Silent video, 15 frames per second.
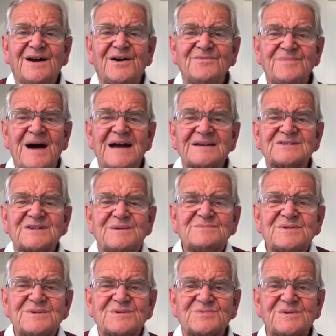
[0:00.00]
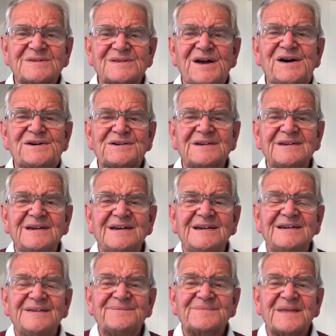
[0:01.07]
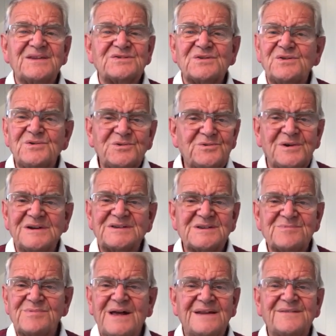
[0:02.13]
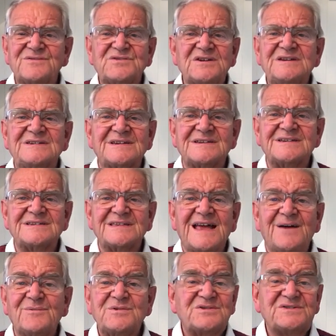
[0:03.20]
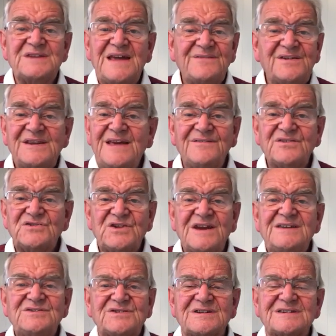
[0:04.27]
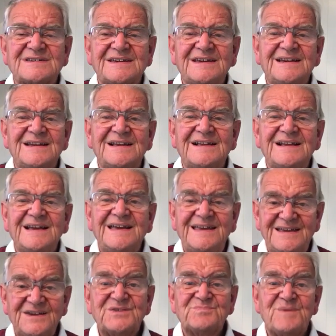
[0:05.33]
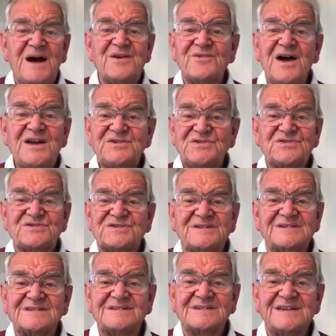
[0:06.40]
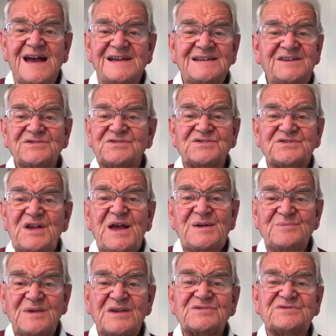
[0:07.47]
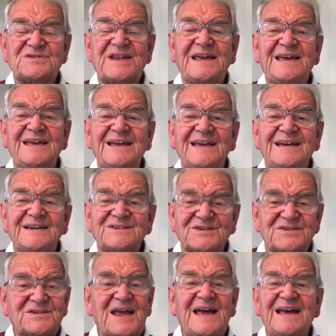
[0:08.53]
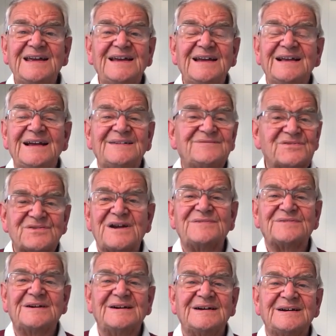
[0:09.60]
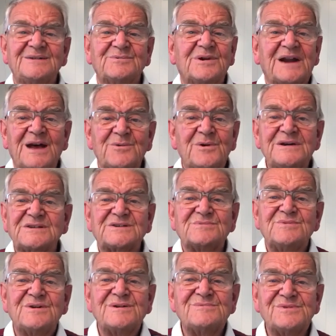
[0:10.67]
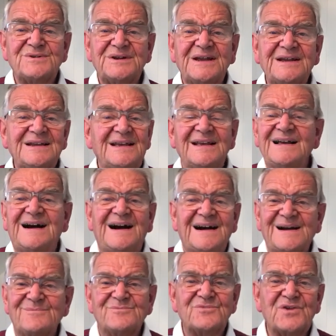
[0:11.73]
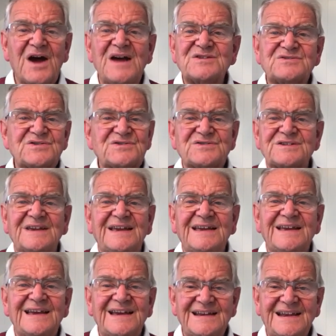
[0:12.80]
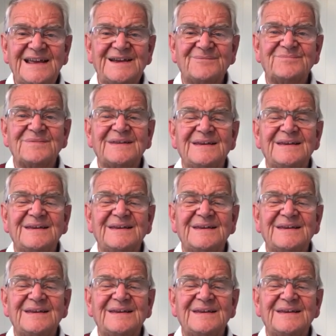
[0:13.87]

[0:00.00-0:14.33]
of my acceptance with God. It's always the blood of Jesus, which never, never changes. He is my righteousness, and he's the same yesterday, today, and forever. When I wake tomorrow morning, I am righteous in him.